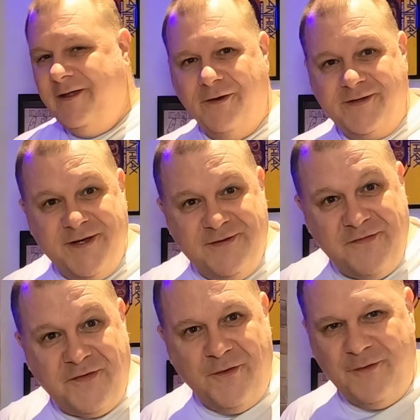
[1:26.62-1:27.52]
not too
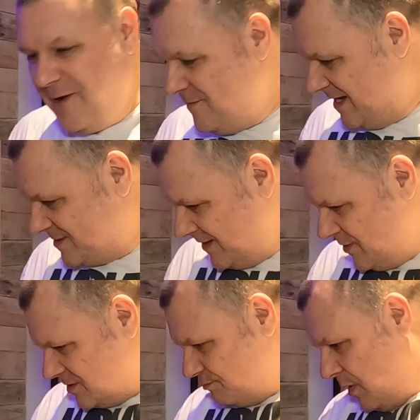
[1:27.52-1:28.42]
difficult to open this one.
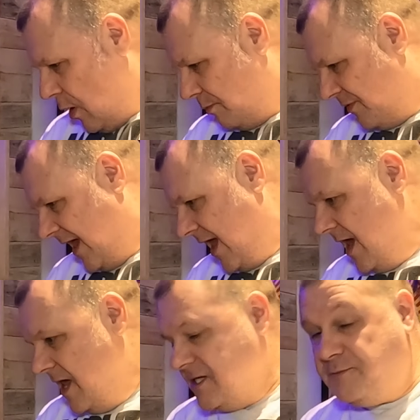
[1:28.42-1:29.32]
Nice pop there.
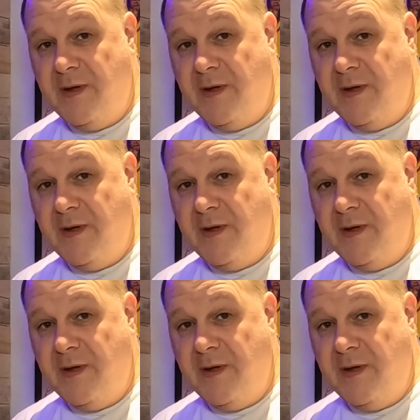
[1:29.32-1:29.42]
This